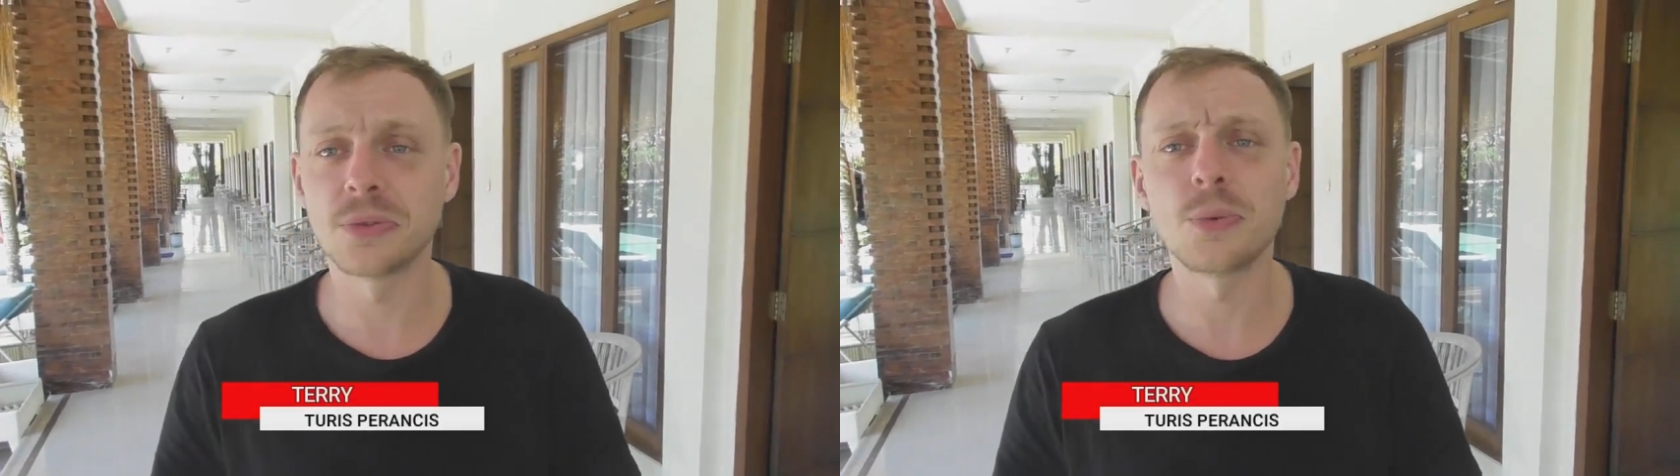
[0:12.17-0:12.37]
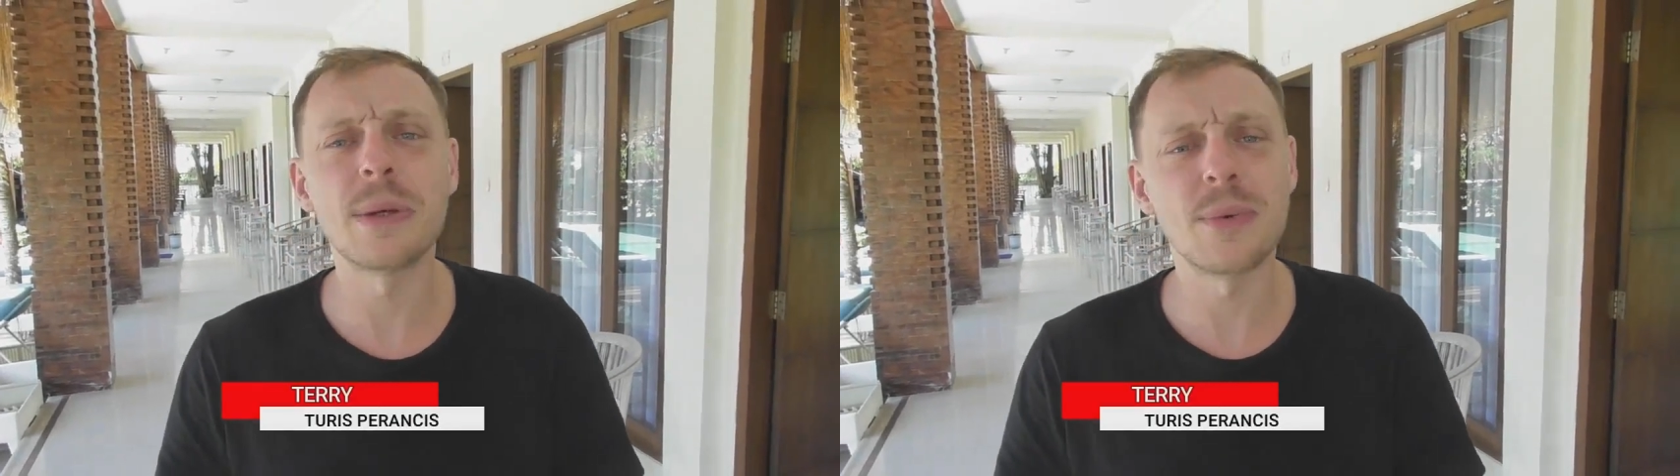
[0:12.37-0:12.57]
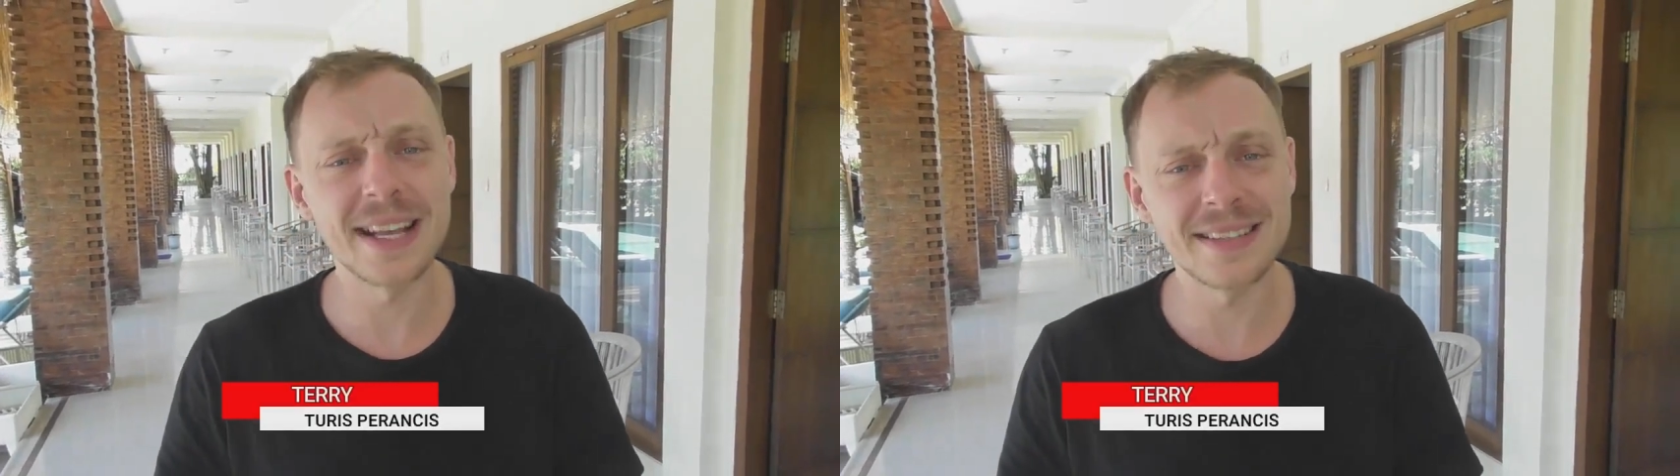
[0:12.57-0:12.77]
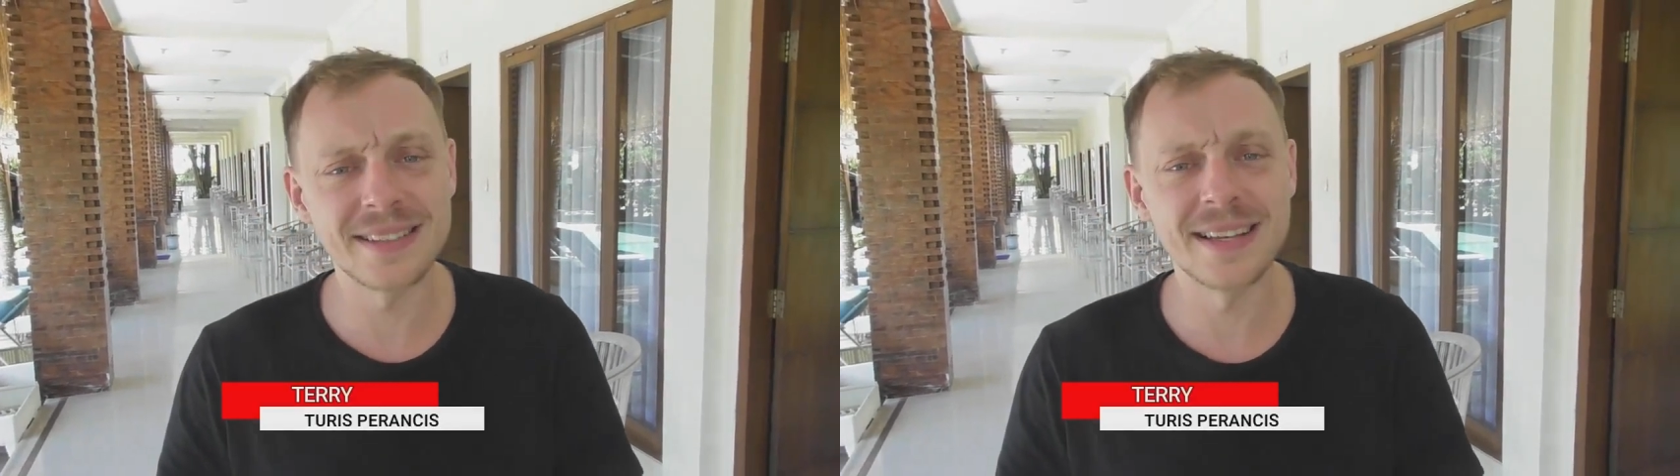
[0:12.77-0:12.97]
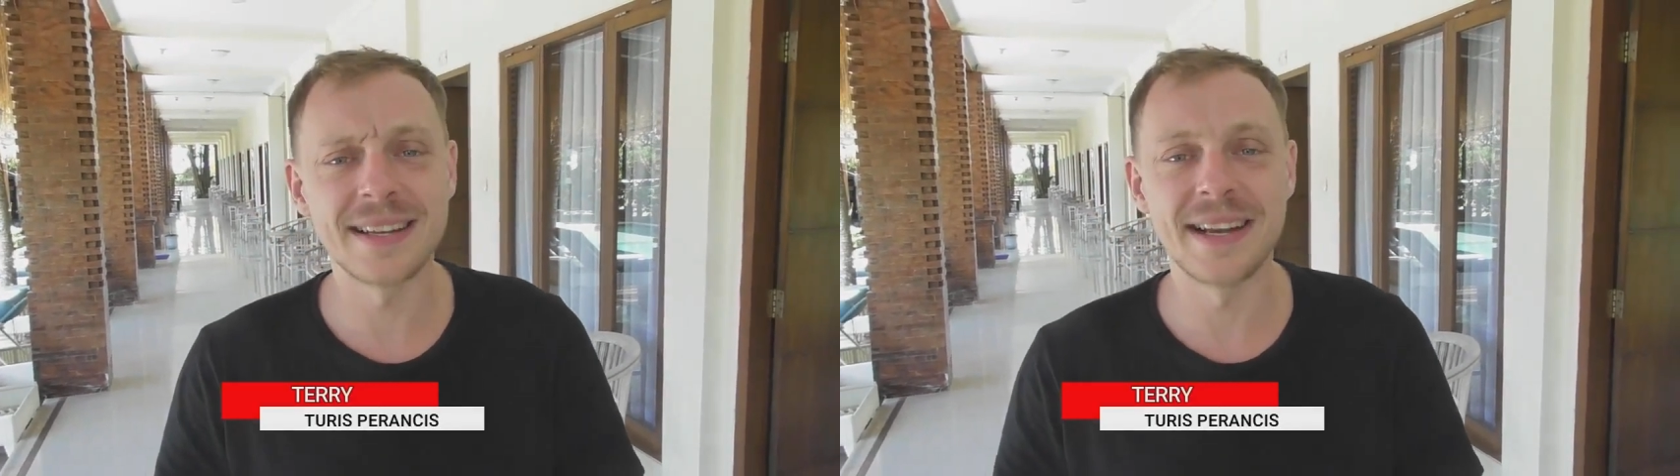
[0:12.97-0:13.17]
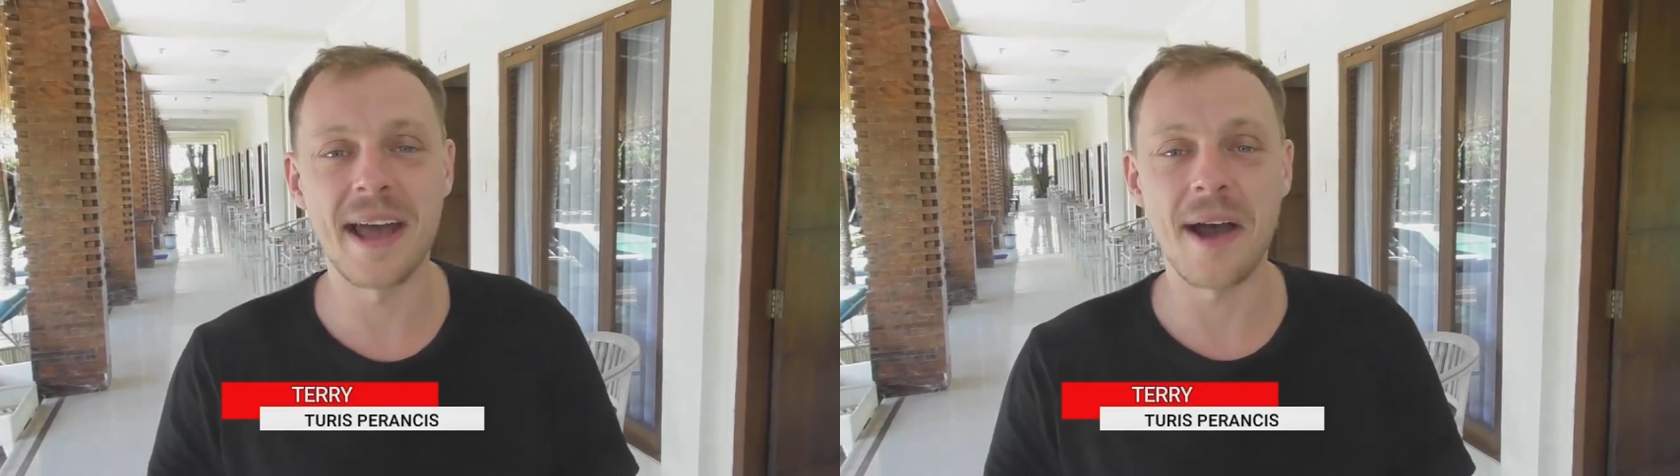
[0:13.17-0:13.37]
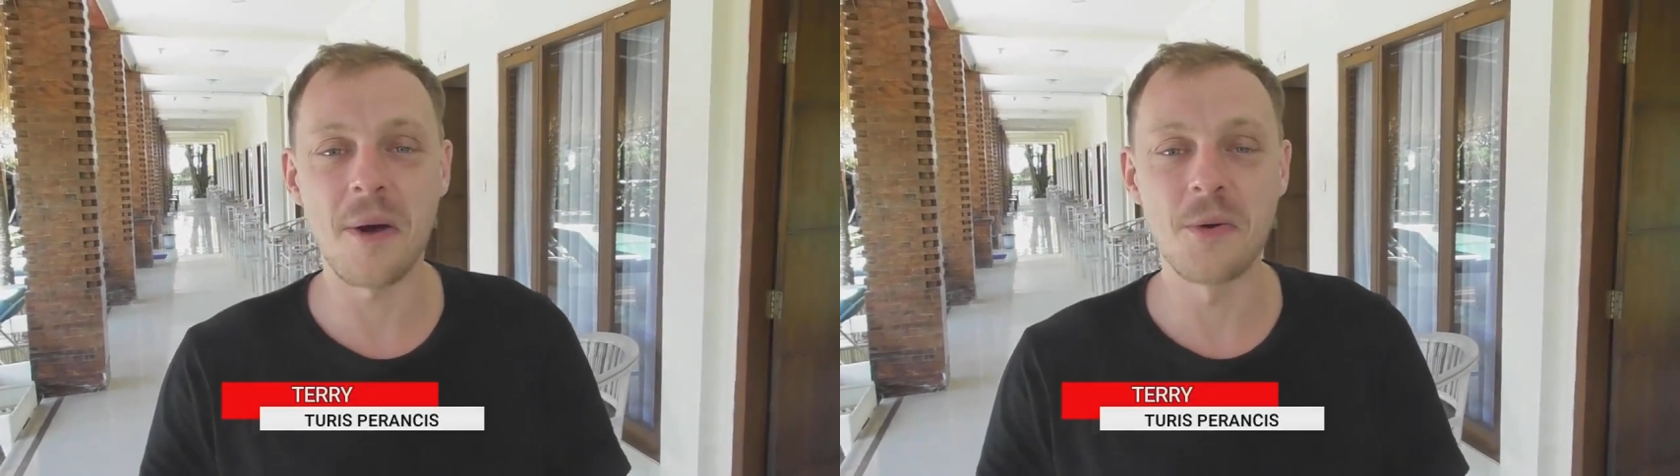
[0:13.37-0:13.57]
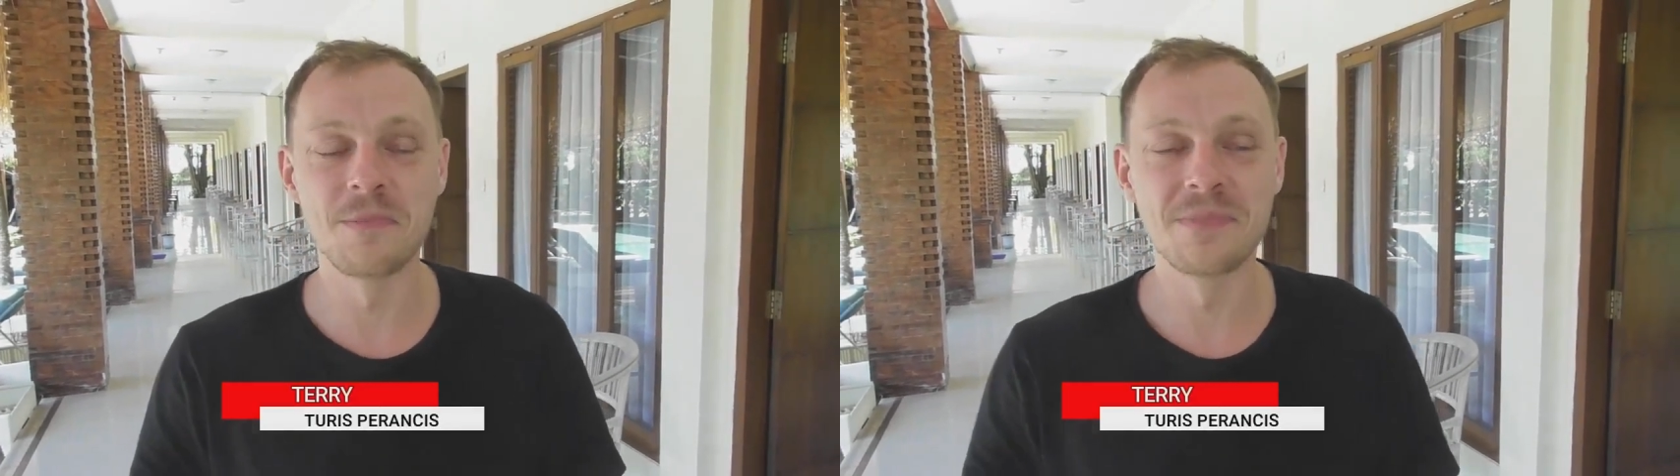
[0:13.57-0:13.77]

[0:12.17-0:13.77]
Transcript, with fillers: three weeks now.